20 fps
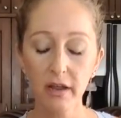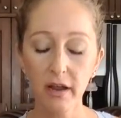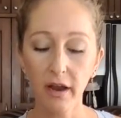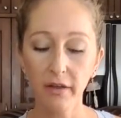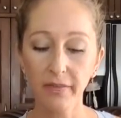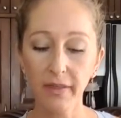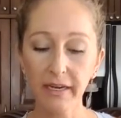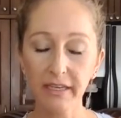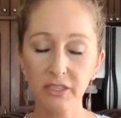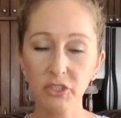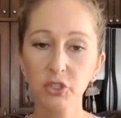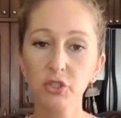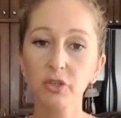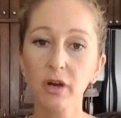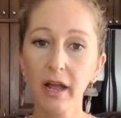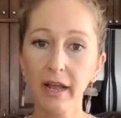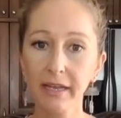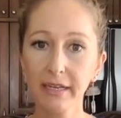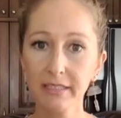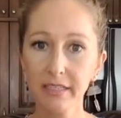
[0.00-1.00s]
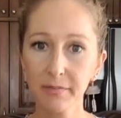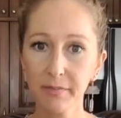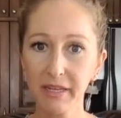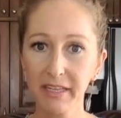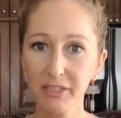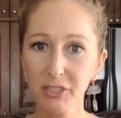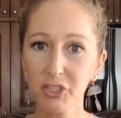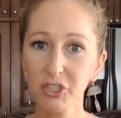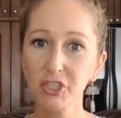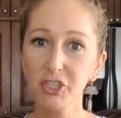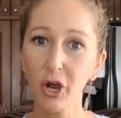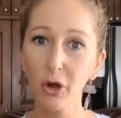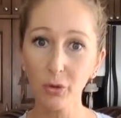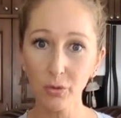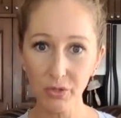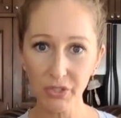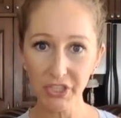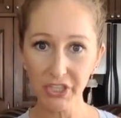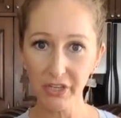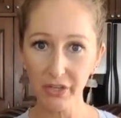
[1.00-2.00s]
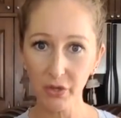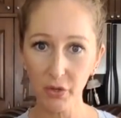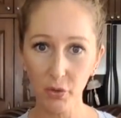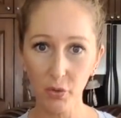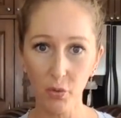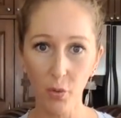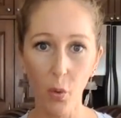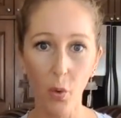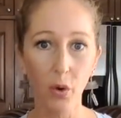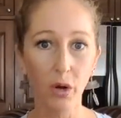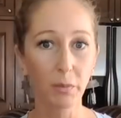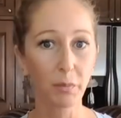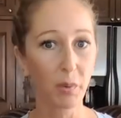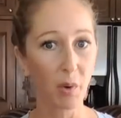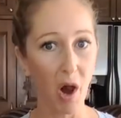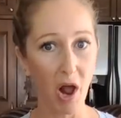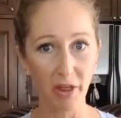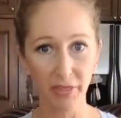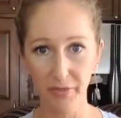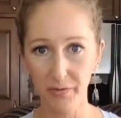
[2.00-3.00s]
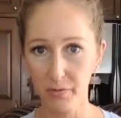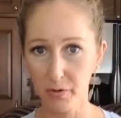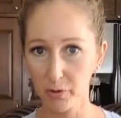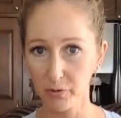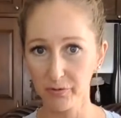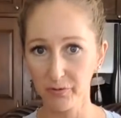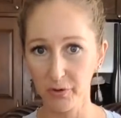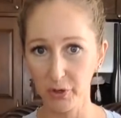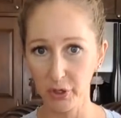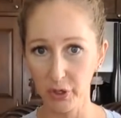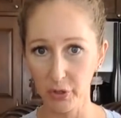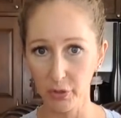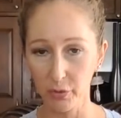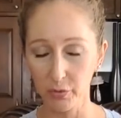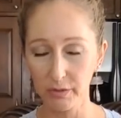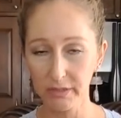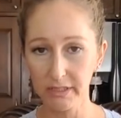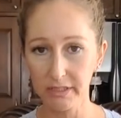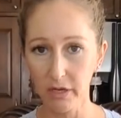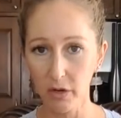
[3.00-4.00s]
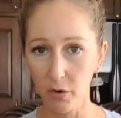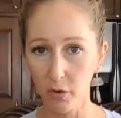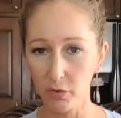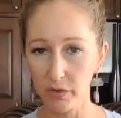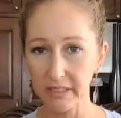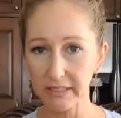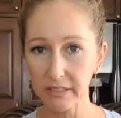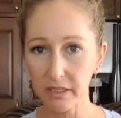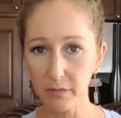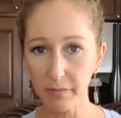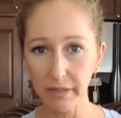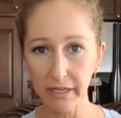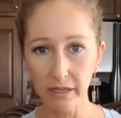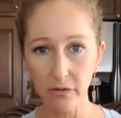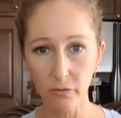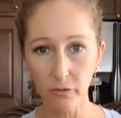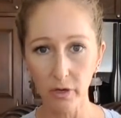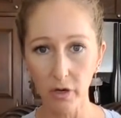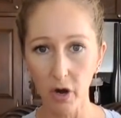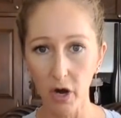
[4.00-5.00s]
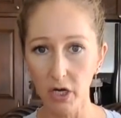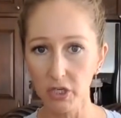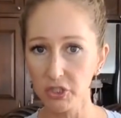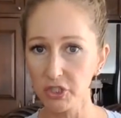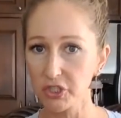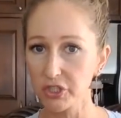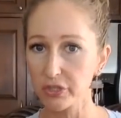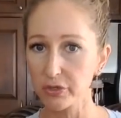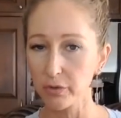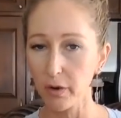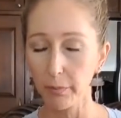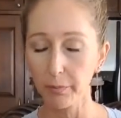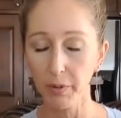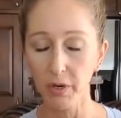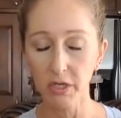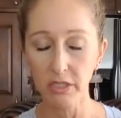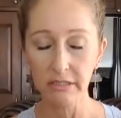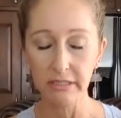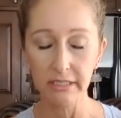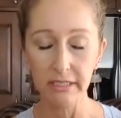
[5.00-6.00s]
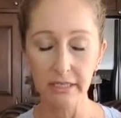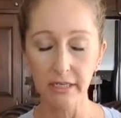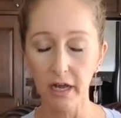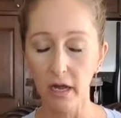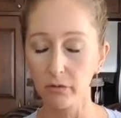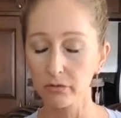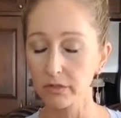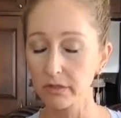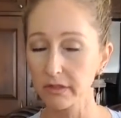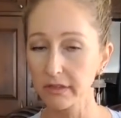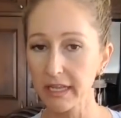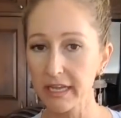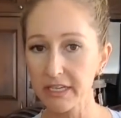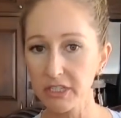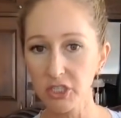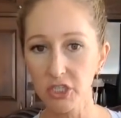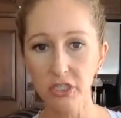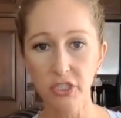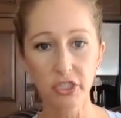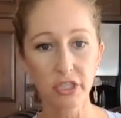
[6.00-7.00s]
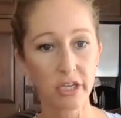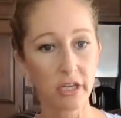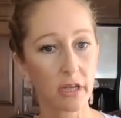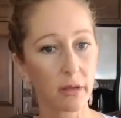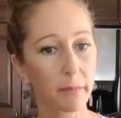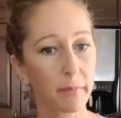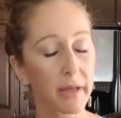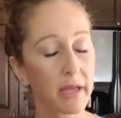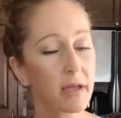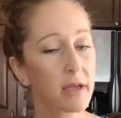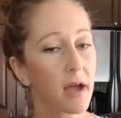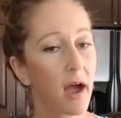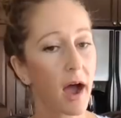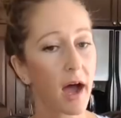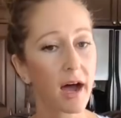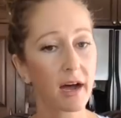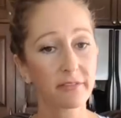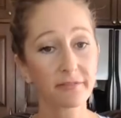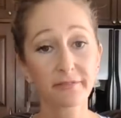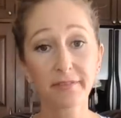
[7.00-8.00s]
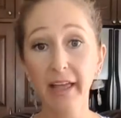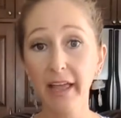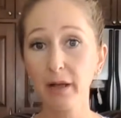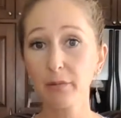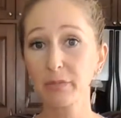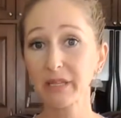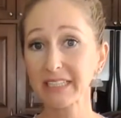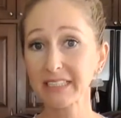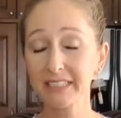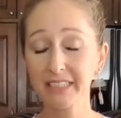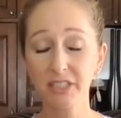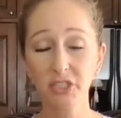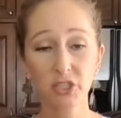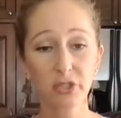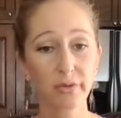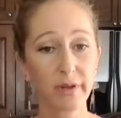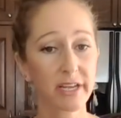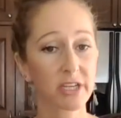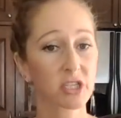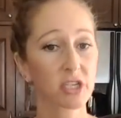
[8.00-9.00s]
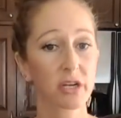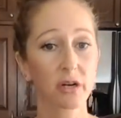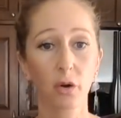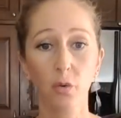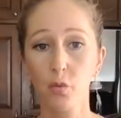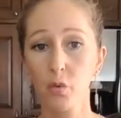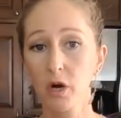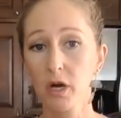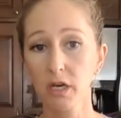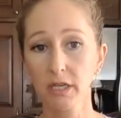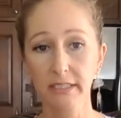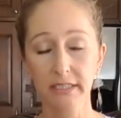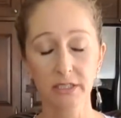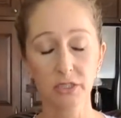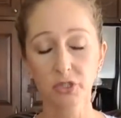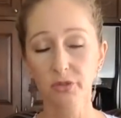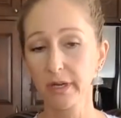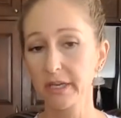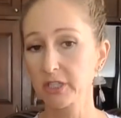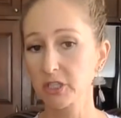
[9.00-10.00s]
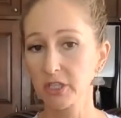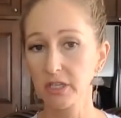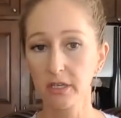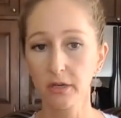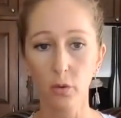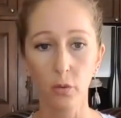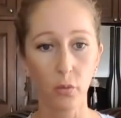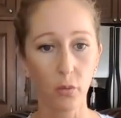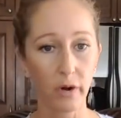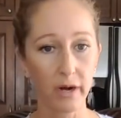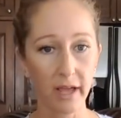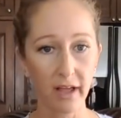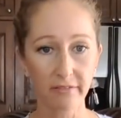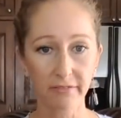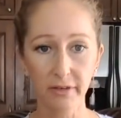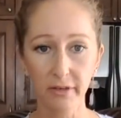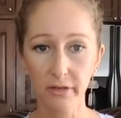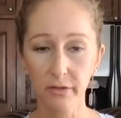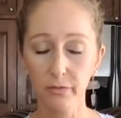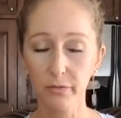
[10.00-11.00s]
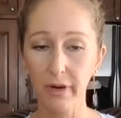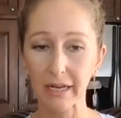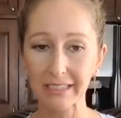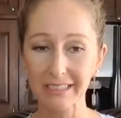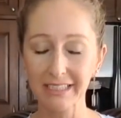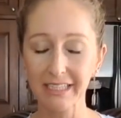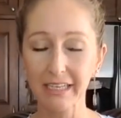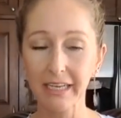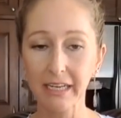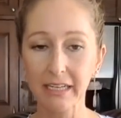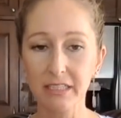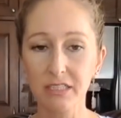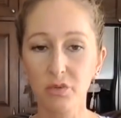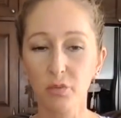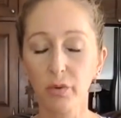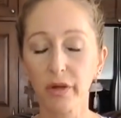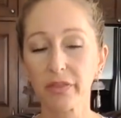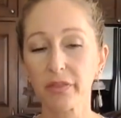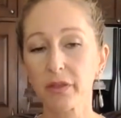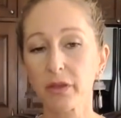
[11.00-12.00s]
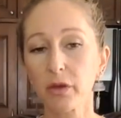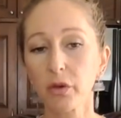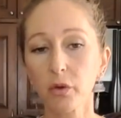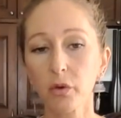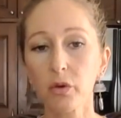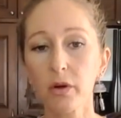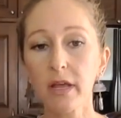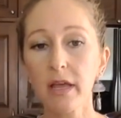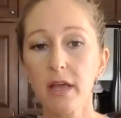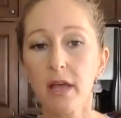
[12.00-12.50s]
that is trying to be shown to you or brought through for you. So this could be in regards to a person, a relationship, a family situation, a work situation, whatever resonates with you.